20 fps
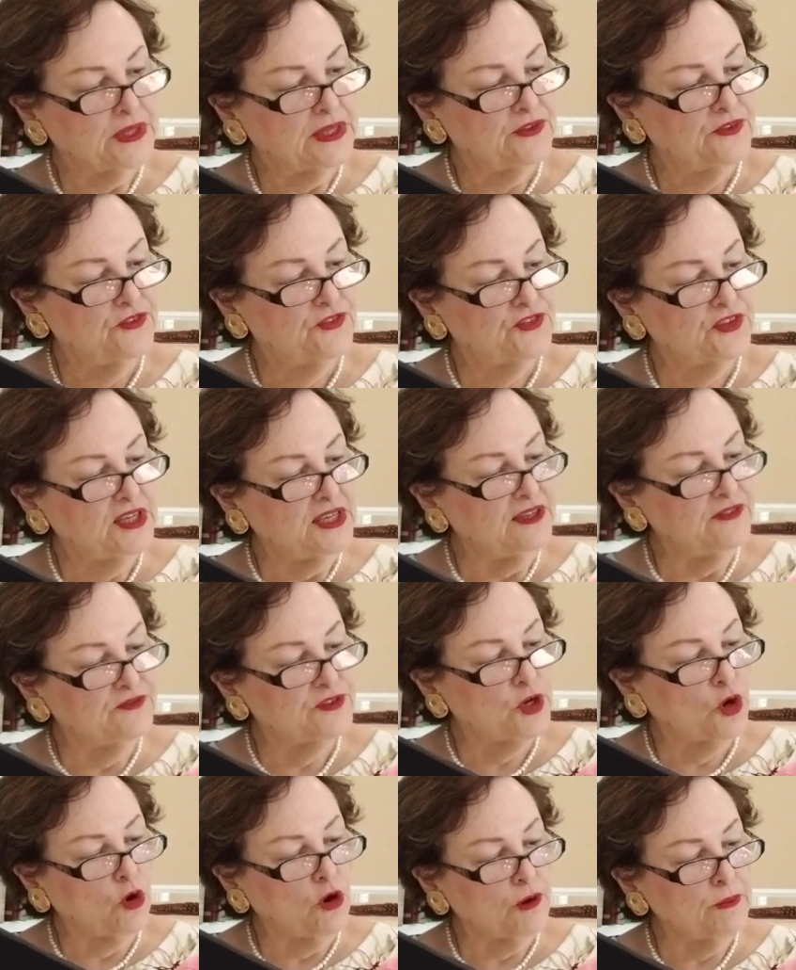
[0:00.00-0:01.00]
Steve
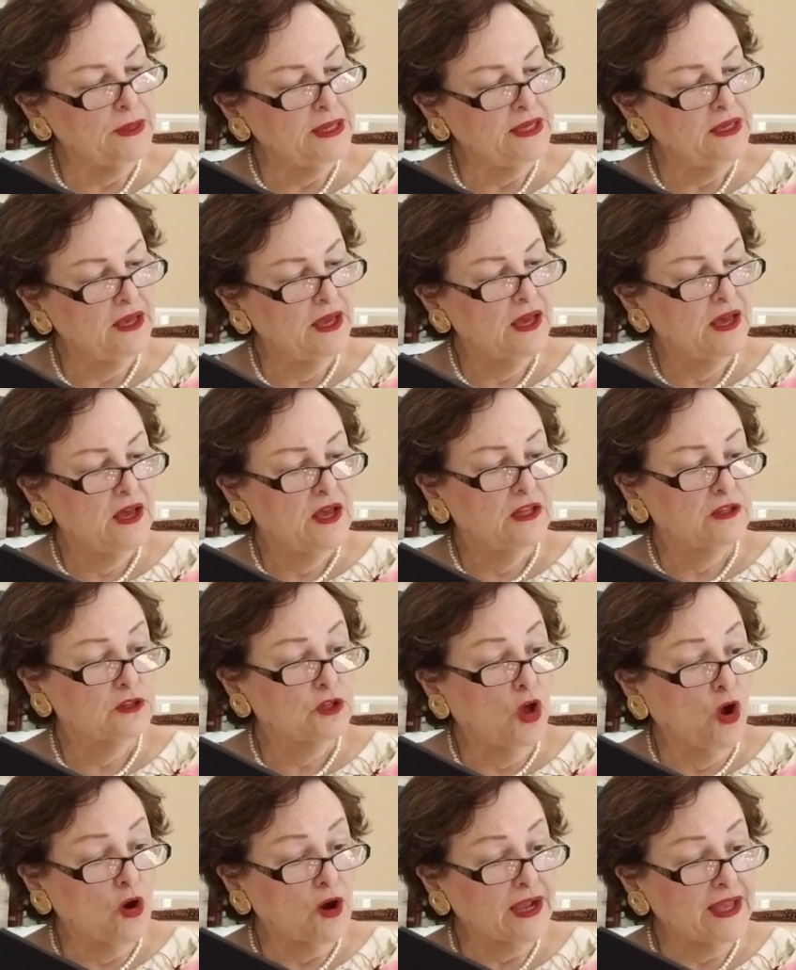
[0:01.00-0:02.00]
Darby,
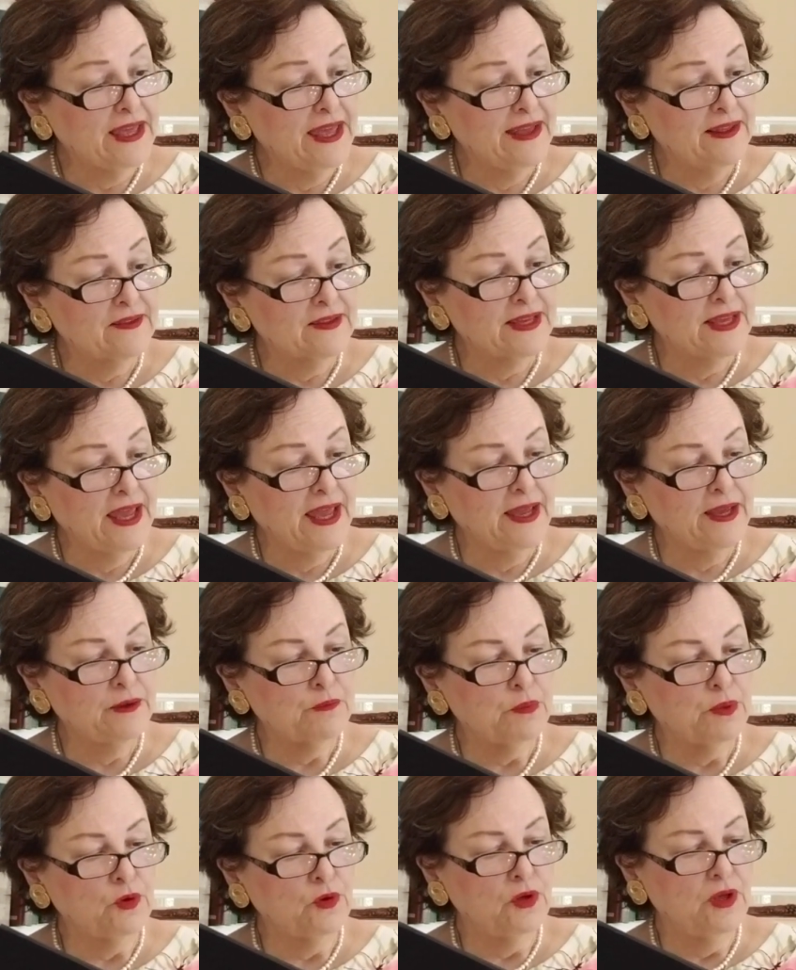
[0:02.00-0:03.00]
Laura Kelly
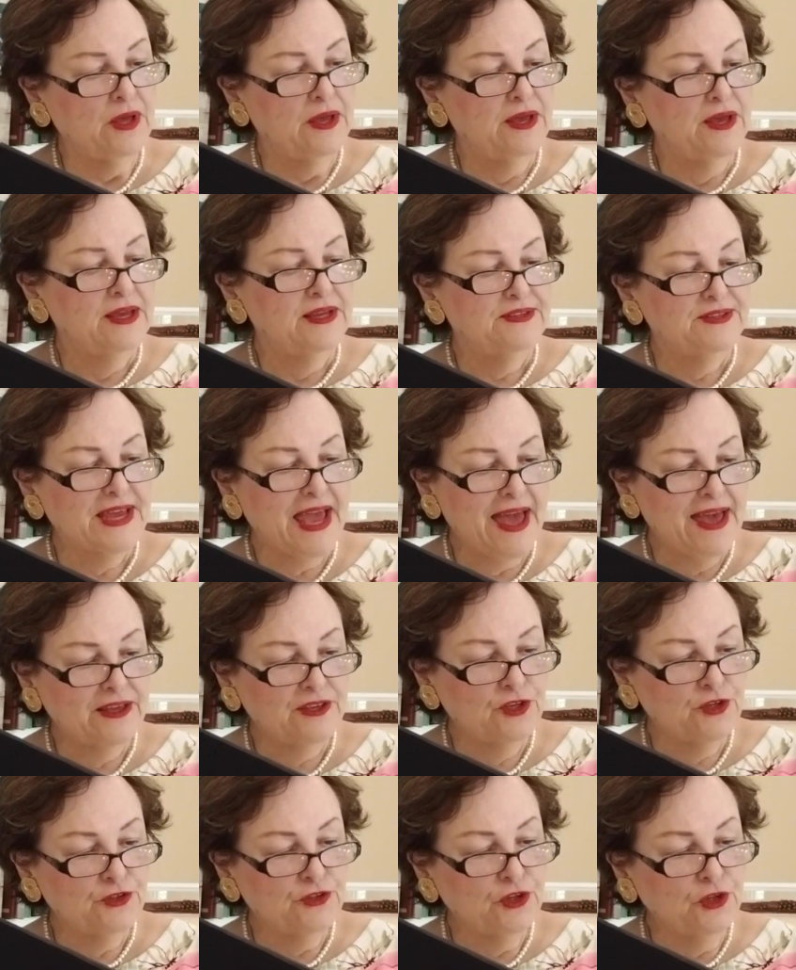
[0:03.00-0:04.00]
Campbell,
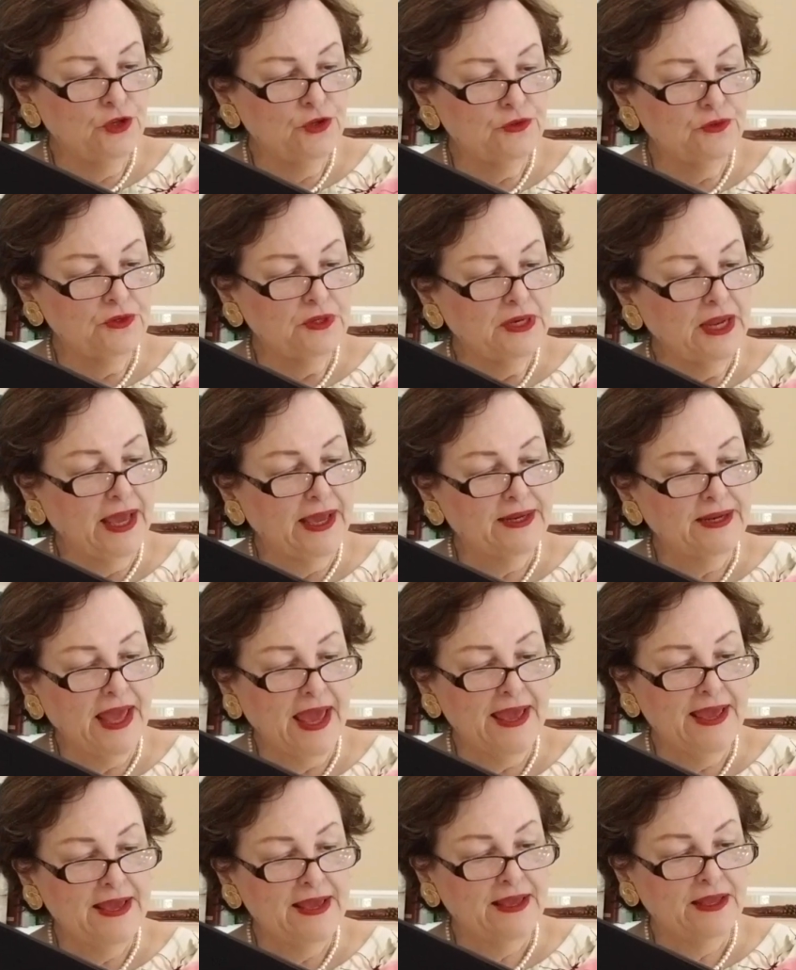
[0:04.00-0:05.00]
Dahlia Newton, and
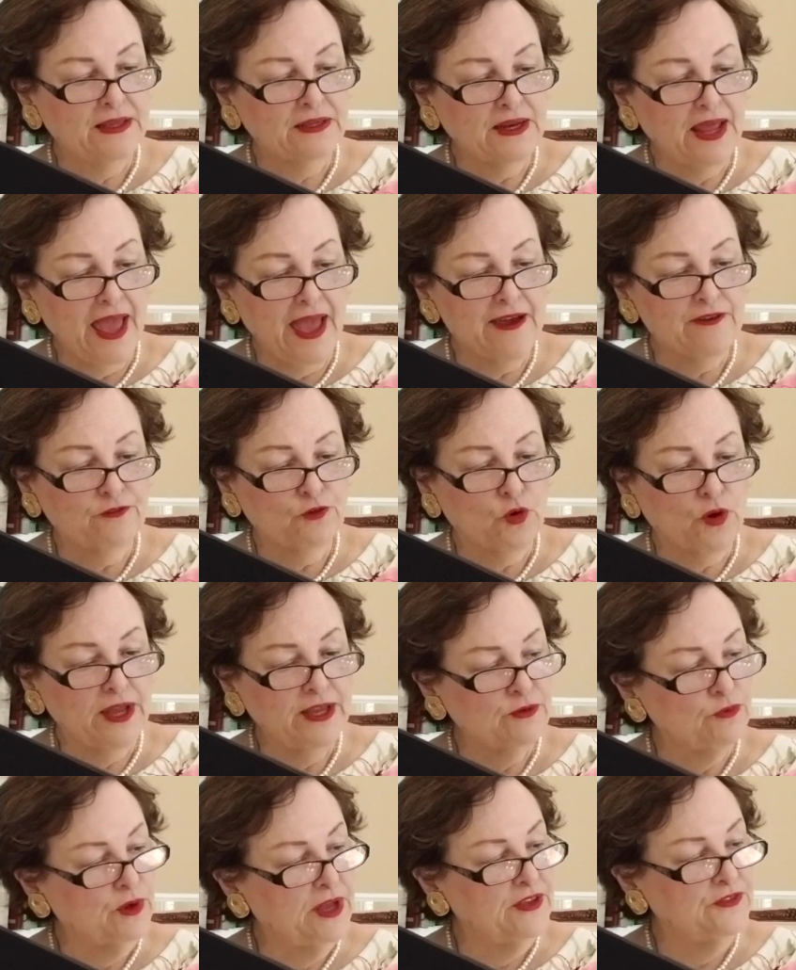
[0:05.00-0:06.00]
Ann have
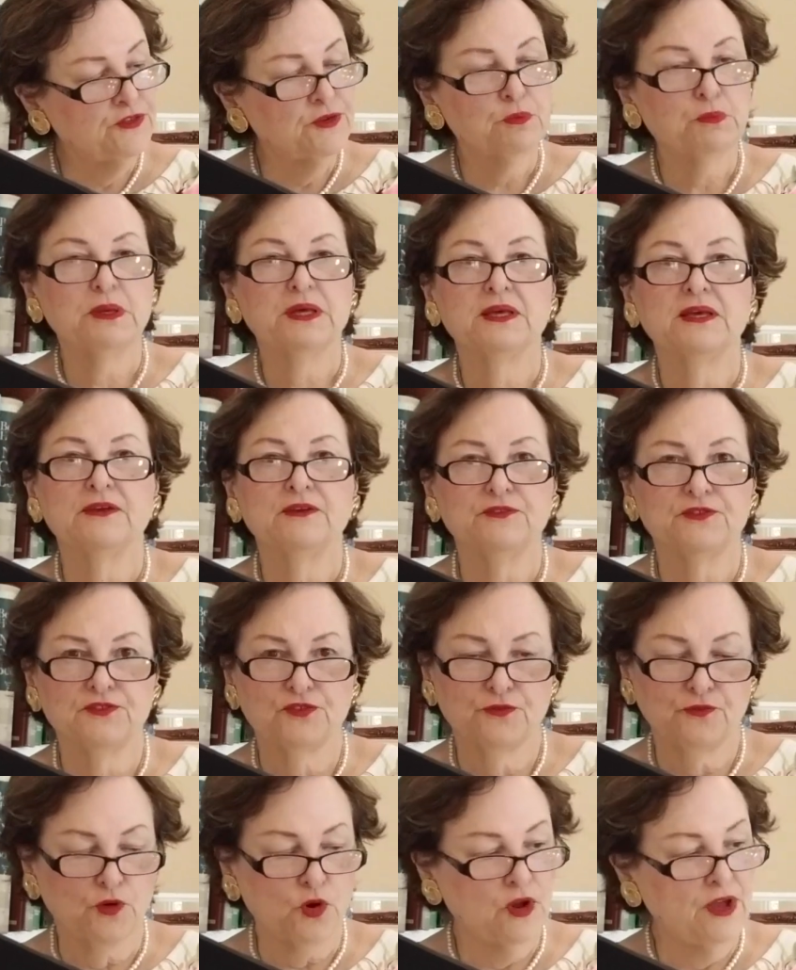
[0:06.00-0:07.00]
great
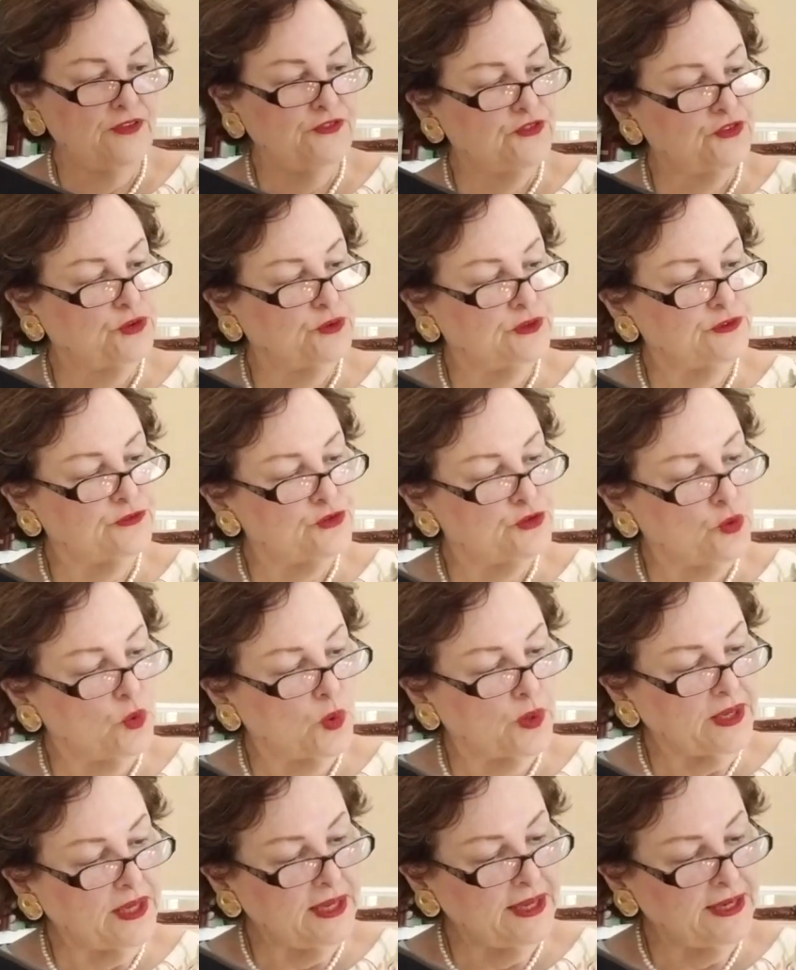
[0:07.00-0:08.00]
recipes for us to
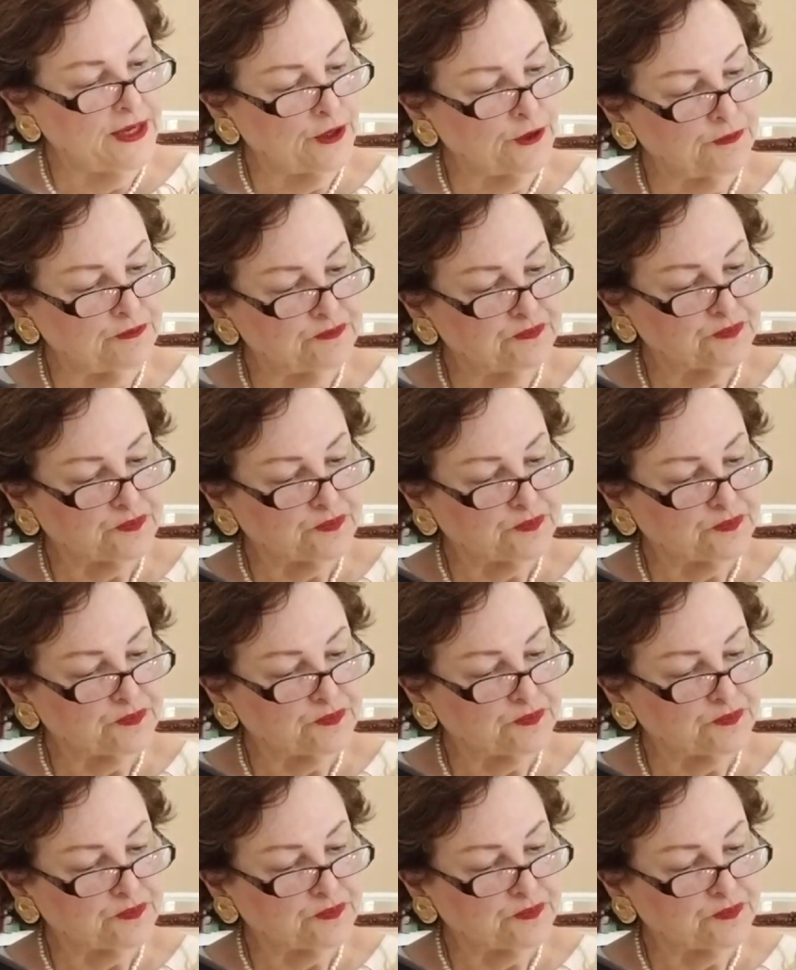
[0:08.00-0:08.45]
enjoy here.